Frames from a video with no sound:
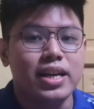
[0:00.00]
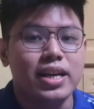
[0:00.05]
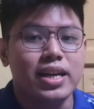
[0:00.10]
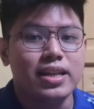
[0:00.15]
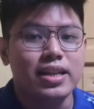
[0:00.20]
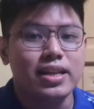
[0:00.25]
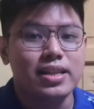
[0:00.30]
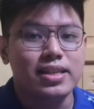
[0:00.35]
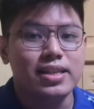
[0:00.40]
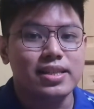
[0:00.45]

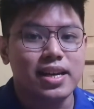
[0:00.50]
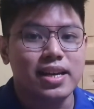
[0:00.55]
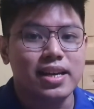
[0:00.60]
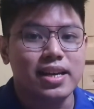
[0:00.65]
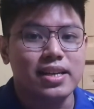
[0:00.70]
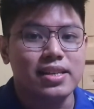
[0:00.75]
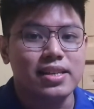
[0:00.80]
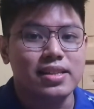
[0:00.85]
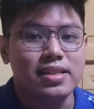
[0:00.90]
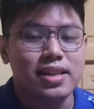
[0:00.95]
It is
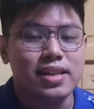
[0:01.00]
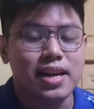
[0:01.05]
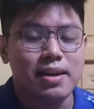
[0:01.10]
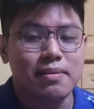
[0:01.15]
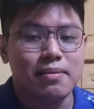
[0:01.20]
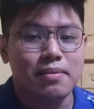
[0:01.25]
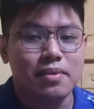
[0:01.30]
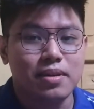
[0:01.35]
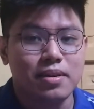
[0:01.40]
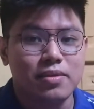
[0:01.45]
an
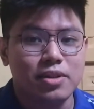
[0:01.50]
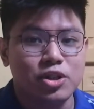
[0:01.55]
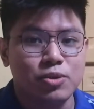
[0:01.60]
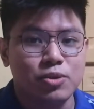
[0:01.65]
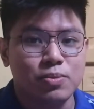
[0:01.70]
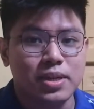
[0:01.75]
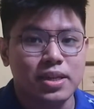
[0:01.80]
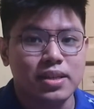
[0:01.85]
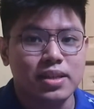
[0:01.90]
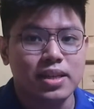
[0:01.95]

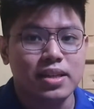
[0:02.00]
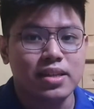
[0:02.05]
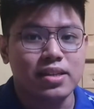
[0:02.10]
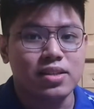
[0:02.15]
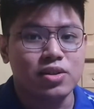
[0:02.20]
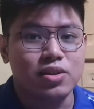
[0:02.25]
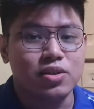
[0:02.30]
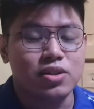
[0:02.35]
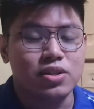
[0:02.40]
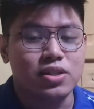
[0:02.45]
establishment that
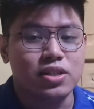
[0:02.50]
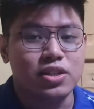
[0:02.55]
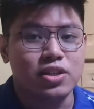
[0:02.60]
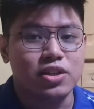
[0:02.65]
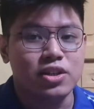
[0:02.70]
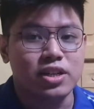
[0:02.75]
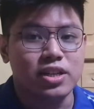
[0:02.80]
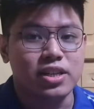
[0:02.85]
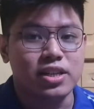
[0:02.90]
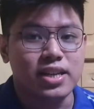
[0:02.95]
is
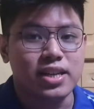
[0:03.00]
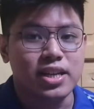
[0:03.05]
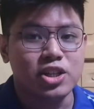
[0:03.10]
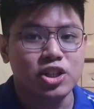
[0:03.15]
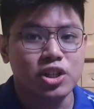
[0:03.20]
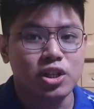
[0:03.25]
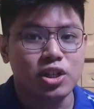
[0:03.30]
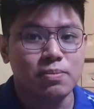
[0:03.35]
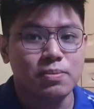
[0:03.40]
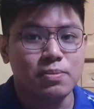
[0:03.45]
considered
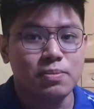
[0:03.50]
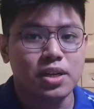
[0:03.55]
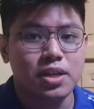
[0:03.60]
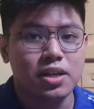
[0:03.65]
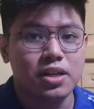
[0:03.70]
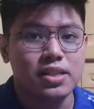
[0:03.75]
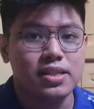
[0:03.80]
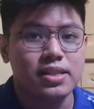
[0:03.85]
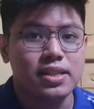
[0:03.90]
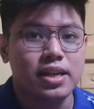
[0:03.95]
essential
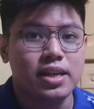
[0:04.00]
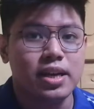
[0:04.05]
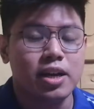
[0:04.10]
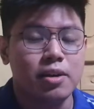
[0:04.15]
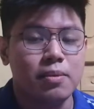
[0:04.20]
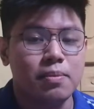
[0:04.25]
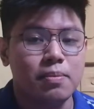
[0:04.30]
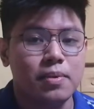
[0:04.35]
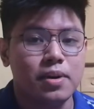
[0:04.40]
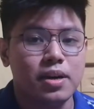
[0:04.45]
because they
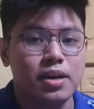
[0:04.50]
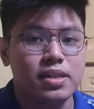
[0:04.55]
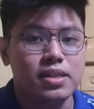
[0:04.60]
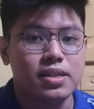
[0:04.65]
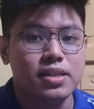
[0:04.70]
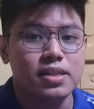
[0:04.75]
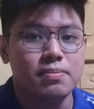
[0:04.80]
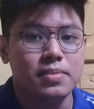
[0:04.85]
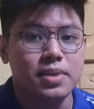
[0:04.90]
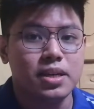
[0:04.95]
help
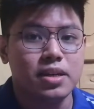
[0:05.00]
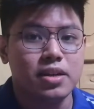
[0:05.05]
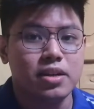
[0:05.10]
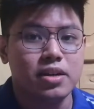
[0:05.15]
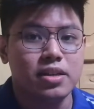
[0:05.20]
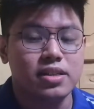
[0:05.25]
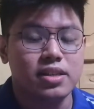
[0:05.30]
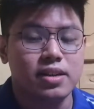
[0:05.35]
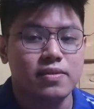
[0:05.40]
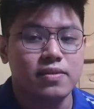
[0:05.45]
us make
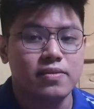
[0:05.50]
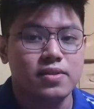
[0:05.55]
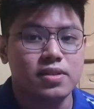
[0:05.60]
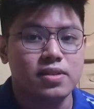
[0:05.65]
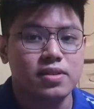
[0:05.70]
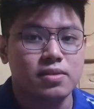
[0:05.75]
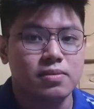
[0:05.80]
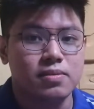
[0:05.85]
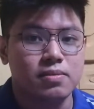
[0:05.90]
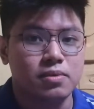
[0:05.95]

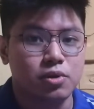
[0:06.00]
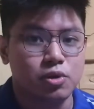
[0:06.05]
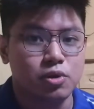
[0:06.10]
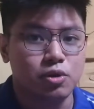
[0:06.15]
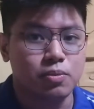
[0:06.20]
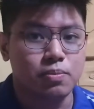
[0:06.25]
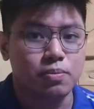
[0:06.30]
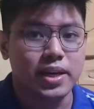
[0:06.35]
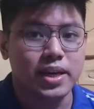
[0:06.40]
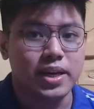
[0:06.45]
ourselves
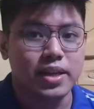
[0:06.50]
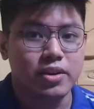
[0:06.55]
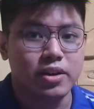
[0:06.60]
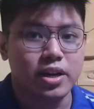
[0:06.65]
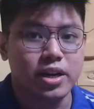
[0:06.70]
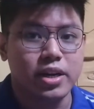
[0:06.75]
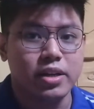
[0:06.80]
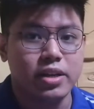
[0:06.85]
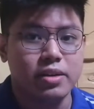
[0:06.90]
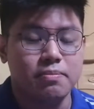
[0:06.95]
look
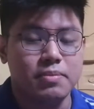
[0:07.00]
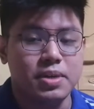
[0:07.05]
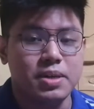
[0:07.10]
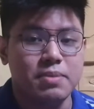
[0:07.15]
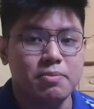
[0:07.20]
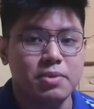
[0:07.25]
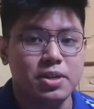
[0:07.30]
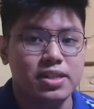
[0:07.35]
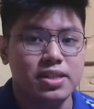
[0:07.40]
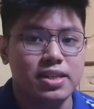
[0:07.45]
better and
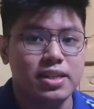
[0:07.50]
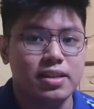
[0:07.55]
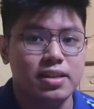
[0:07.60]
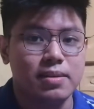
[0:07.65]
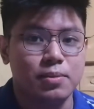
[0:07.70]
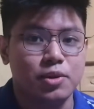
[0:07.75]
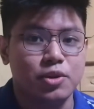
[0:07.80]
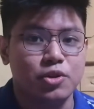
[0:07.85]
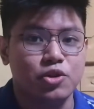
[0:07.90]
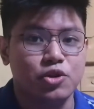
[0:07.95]
be
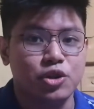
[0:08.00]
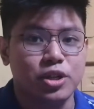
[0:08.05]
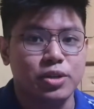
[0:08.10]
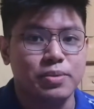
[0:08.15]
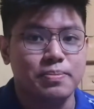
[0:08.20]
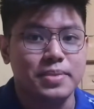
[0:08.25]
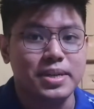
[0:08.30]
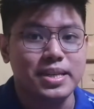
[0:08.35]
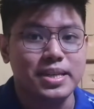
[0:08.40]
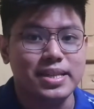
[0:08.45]
presentable
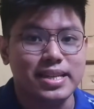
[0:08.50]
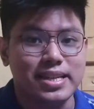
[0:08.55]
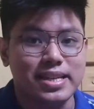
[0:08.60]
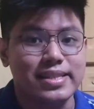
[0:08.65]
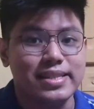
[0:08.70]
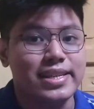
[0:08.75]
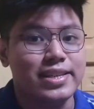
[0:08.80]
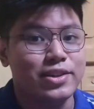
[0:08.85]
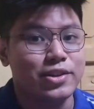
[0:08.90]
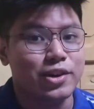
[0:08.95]
during
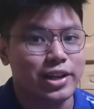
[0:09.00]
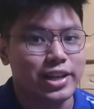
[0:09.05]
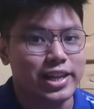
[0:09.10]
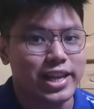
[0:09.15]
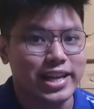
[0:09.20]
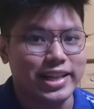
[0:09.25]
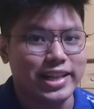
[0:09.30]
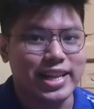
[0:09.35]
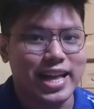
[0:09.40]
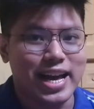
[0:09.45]
meetings and
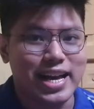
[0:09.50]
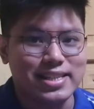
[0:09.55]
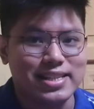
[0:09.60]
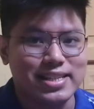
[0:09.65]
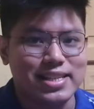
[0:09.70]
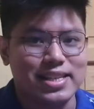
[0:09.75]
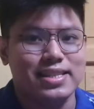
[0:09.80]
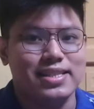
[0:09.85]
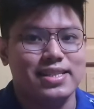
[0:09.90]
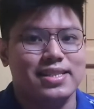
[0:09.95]
online
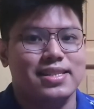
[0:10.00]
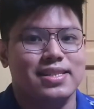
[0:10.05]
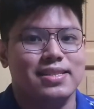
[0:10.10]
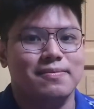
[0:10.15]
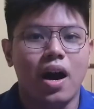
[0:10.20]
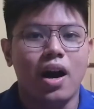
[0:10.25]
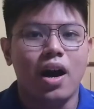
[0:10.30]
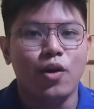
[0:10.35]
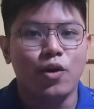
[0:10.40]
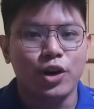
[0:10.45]
classes.
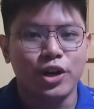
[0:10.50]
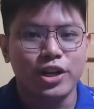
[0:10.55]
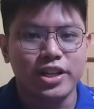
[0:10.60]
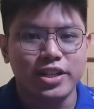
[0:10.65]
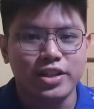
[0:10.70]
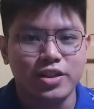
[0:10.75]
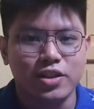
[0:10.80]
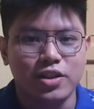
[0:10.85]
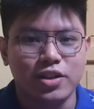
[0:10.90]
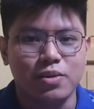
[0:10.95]

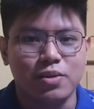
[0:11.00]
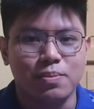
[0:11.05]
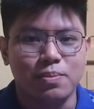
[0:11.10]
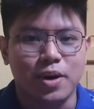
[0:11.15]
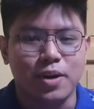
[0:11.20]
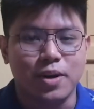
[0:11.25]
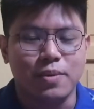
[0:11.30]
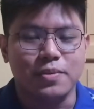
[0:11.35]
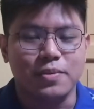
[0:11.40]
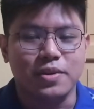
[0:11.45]
According to the
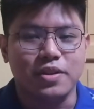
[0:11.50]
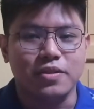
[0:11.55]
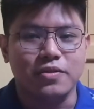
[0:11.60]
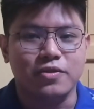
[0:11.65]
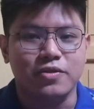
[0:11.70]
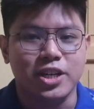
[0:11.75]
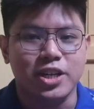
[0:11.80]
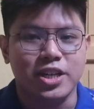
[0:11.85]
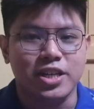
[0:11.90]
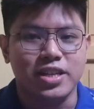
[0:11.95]
Department of
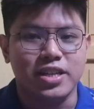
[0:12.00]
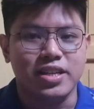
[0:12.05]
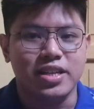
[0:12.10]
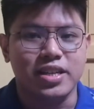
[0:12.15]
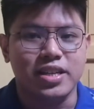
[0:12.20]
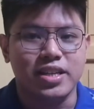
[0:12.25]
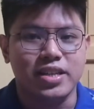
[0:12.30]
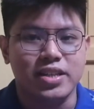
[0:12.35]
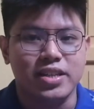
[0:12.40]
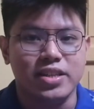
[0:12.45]
Trade and
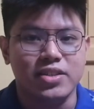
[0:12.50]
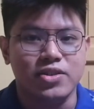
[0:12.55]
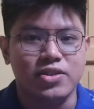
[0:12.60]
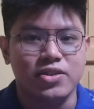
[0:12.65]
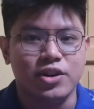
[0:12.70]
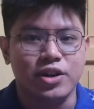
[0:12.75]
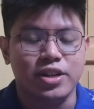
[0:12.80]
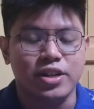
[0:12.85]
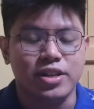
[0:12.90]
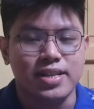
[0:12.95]

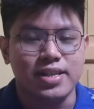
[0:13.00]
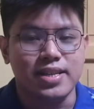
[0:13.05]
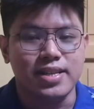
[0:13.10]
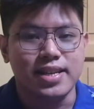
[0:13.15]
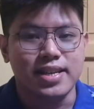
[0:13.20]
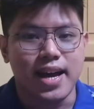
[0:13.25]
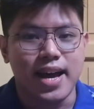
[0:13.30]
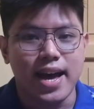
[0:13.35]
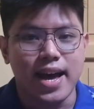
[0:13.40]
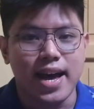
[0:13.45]
Industry or
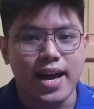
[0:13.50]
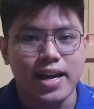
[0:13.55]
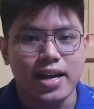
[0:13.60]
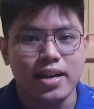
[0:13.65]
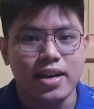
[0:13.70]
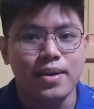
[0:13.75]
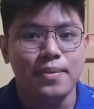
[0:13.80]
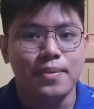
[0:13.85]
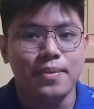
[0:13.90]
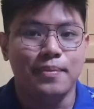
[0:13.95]

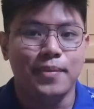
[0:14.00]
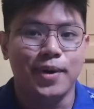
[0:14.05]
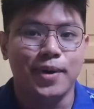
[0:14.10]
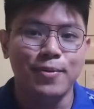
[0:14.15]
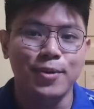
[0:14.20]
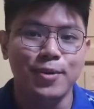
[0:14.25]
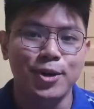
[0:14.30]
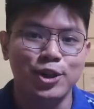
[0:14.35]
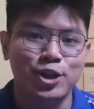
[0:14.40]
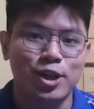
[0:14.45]
DTI,
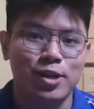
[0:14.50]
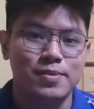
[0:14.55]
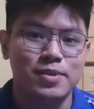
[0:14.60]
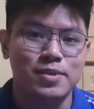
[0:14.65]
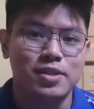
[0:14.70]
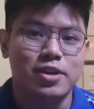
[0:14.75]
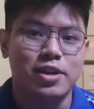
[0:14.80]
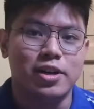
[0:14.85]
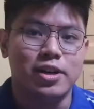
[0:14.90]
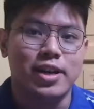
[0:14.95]

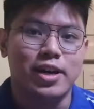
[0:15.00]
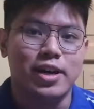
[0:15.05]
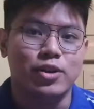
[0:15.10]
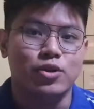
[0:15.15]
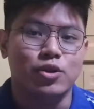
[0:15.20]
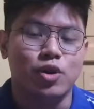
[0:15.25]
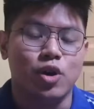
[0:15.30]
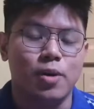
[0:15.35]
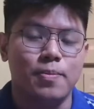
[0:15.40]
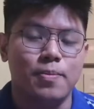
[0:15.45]
barbershops are
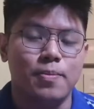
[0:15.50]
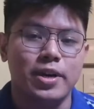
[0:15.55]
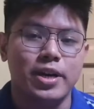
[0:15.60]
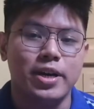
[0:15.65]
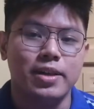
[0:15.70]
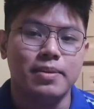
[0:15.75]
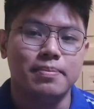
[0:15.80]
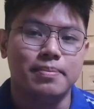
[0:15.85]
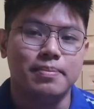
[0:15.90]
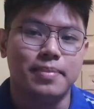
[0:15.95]
allowed to
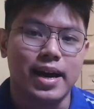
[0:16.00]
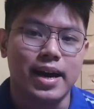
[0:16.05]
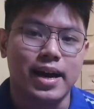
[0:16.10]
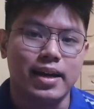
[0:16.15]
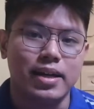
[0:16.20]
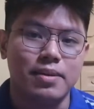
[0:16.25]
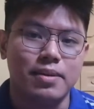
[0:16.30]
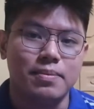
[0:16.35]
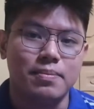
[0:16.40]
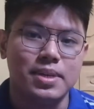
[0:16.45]
operate
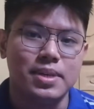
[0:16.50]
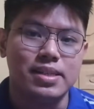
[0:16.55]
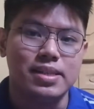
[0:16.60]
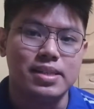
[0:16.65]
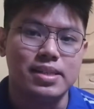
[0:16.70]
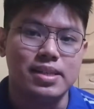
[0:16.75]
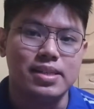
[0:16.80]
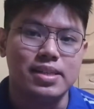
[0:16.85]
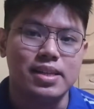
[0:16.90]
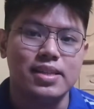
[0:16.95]
back in
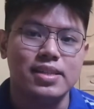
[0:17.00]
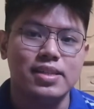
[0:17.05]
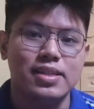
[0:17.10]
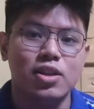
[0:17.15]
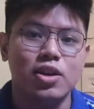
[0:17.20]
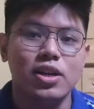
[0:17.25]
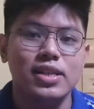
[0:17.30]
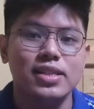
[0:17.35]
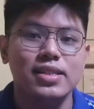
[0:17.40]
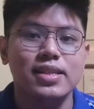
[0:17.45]
business as
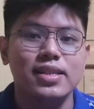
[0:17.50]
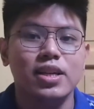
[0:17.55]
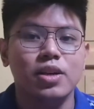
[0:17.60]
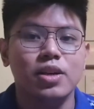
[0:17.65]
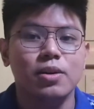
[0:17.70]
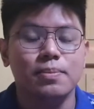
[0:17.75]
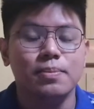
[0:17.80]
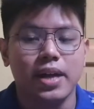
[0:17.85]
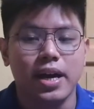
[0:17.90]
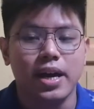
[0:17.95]
long as they
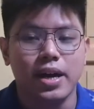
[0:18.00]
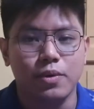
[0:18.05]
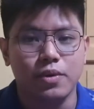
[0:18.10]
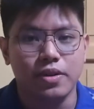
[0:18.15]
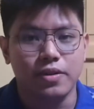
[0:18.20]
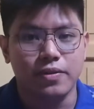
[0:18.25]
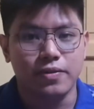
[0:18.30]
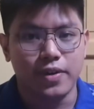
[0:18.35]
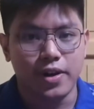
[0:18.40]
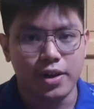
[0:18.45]
comply
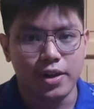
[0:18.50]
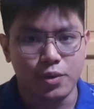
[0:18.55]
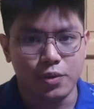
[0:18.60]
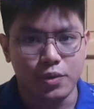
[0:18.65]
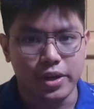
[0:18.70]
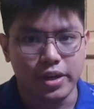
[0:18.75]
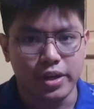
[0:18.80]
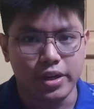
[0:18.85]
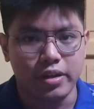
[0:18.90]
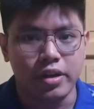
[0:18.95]
with the
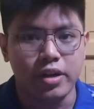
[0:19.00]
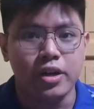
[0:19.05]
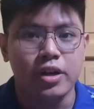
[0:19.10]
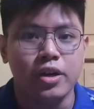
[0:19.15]
following.